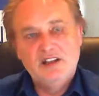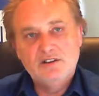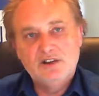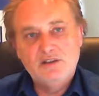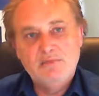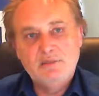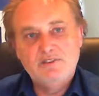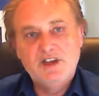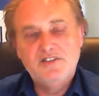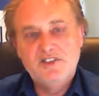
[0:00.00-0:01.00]
a lot of
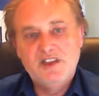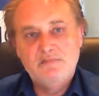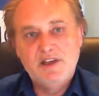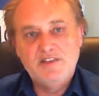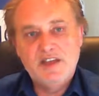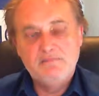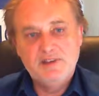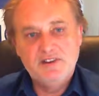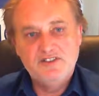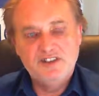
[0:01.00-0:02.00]
people don't think about that,
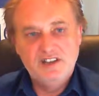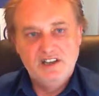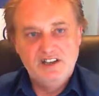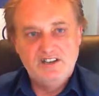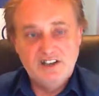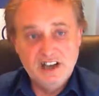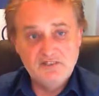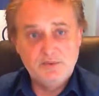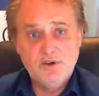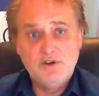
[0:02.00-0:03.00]
because in
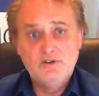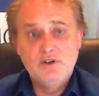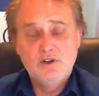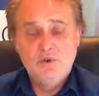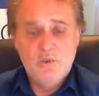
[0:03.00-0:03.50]
today's world,